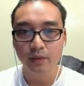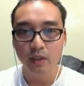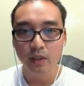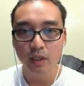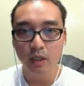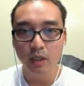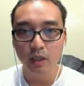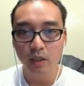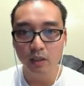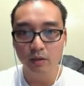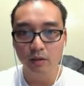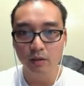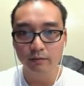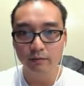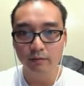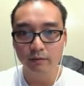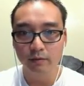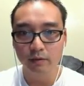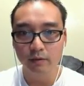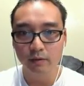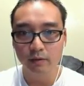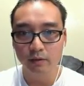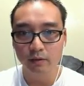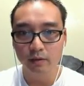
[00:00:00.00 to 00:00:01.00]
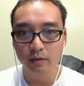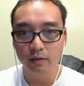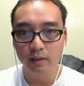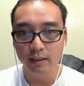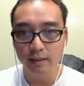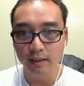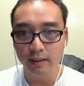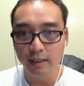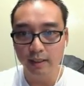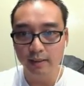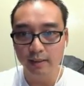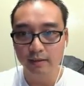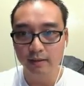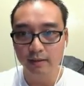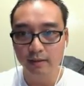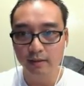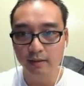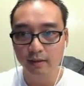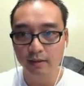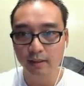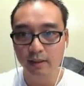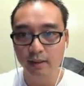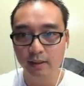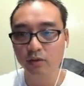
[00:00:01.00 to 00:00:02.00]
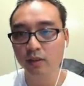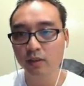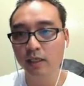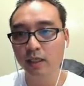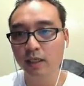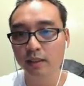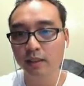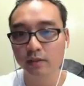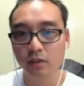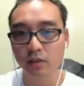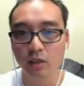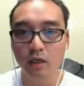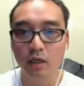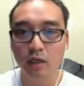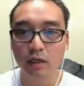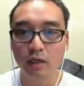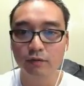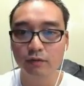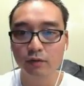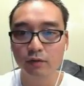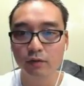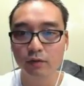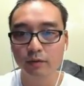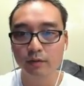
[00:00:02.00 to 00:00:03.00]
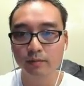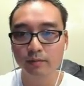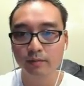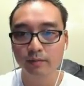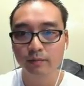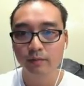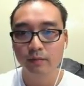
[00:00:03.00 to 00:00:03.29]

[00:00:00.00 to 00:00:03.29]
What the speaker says: of the classes that you guys offer.